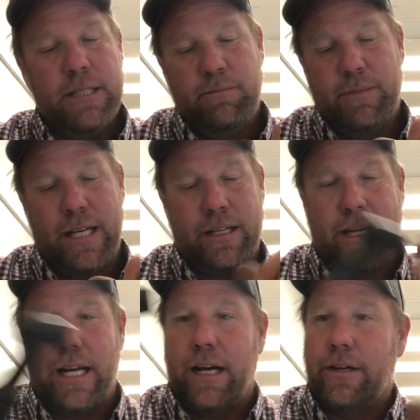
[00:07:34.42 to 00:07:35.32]
that
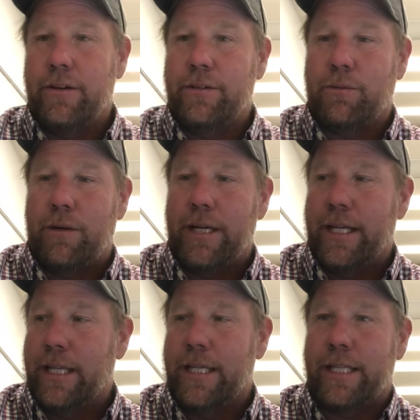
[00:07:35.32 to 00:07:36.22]
kind of 120
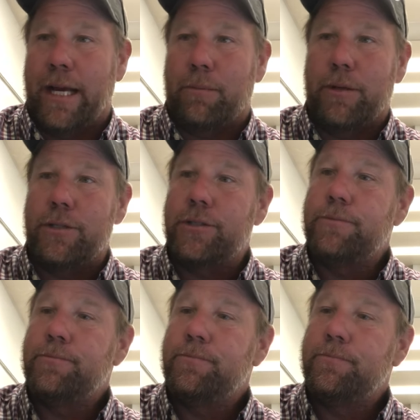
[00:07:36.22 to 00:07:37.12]
and less amperage.
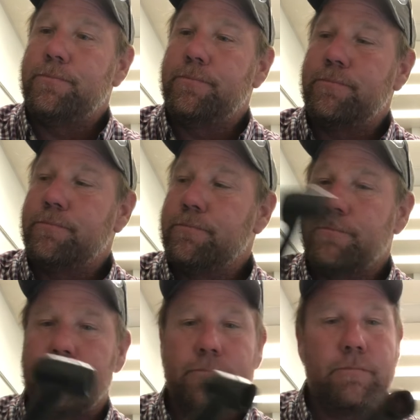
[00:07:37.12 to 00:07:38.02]

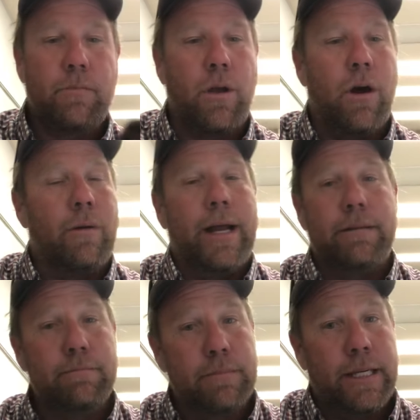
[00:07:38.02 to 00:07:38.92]
All right,
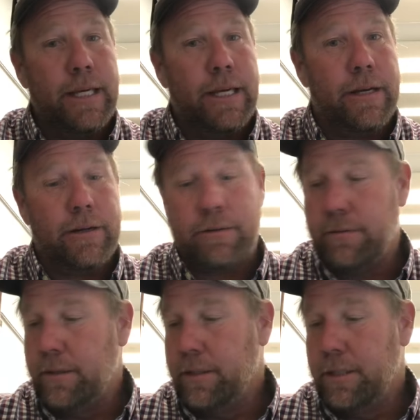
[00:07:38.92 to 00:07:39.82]
key here,
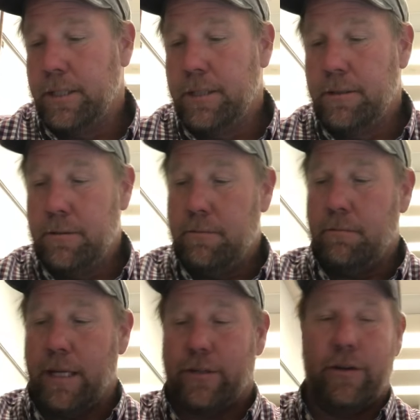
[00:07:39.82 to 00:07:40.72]

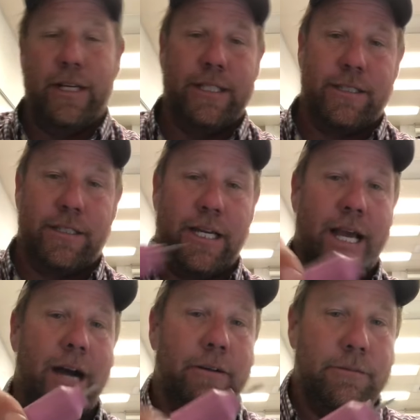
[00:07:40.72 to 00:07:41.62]
electrode needs to
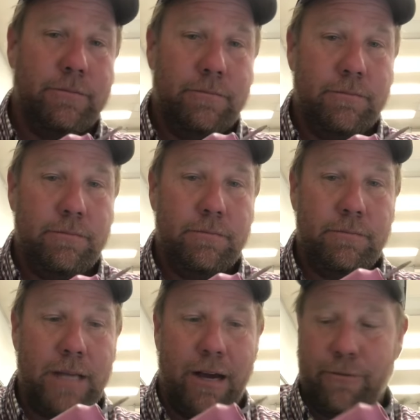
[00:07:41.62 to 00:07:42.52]
stick out.
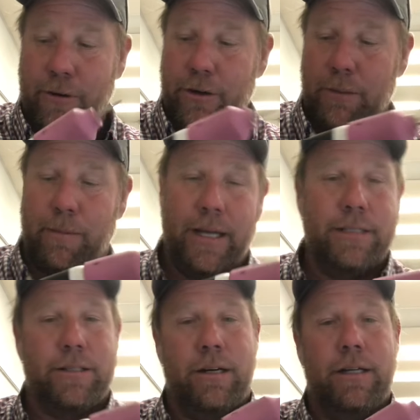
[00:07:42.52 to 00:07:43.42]
How far
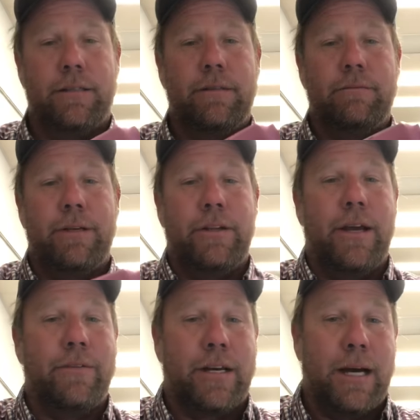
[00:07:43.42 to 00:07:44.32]
depends on whether
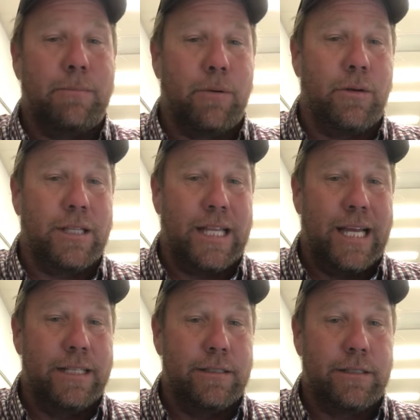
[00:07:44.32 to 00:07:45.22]
you have a cup or a
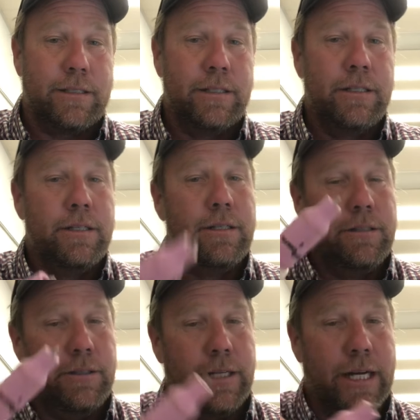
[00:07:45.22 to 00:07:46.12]
lens.
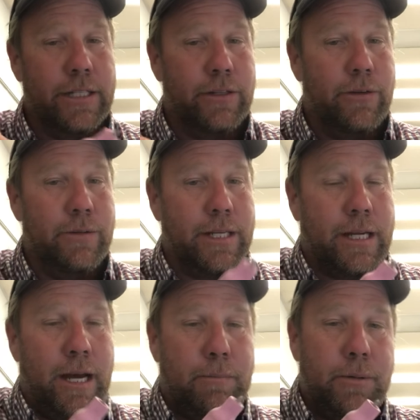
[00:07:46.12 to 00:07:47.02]
You guys are going with a
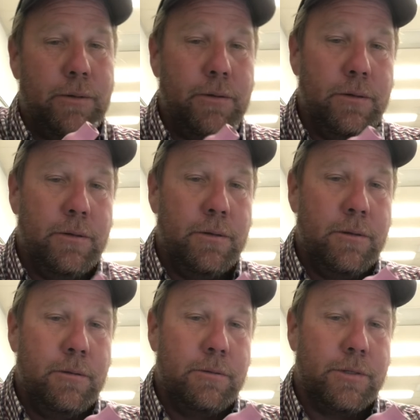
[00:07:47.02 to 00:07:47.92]
cup,
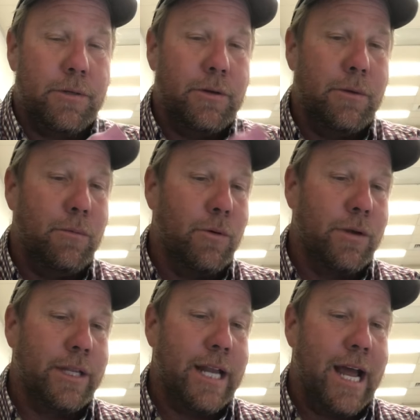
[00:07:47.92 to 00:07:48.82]
so no
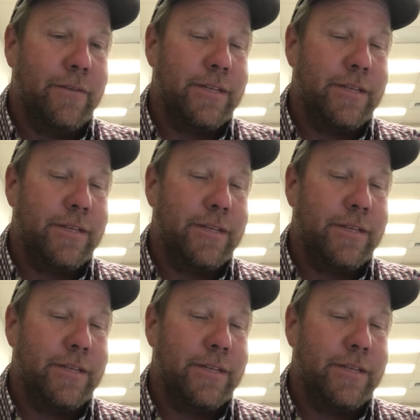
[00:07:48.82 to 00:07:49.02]
more than half the